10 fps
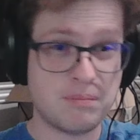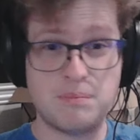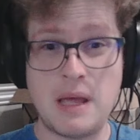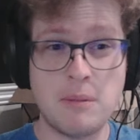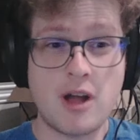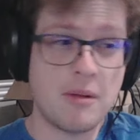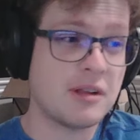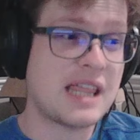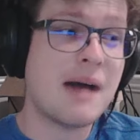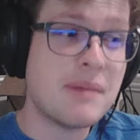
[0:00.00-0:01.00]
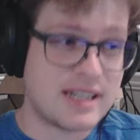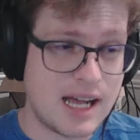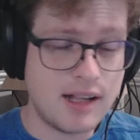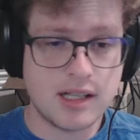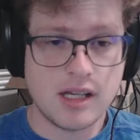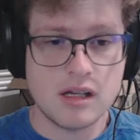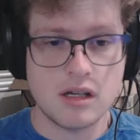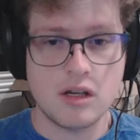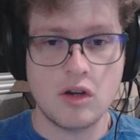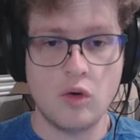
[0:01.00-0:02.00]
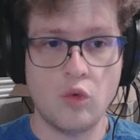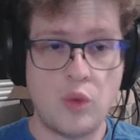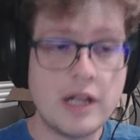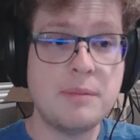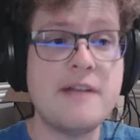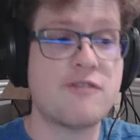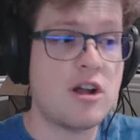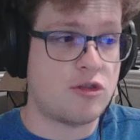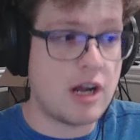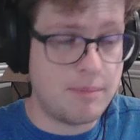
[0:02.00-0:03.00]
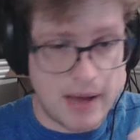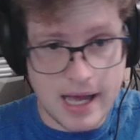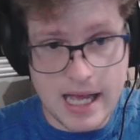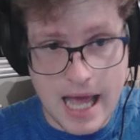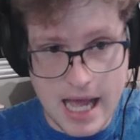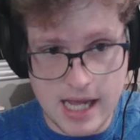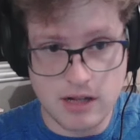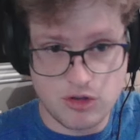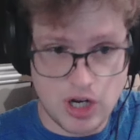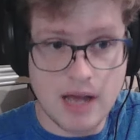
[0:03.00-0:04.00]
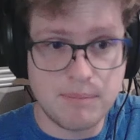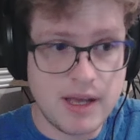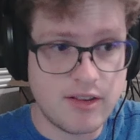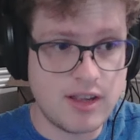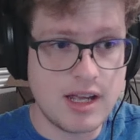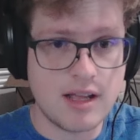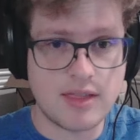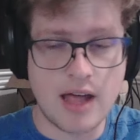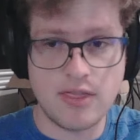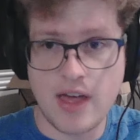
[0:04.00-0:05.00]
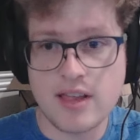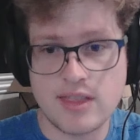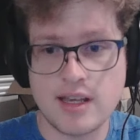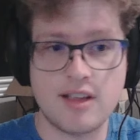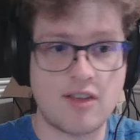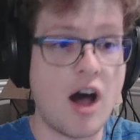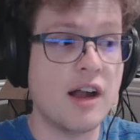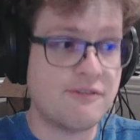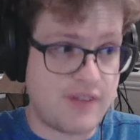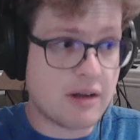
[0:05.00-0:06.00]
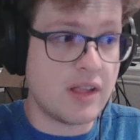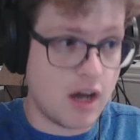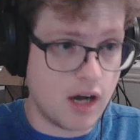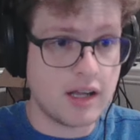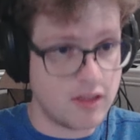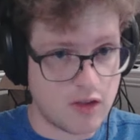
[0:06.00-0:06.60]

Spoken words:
People coming with that mentality will be frustrated by a GMPC that they think is unfairly hogging the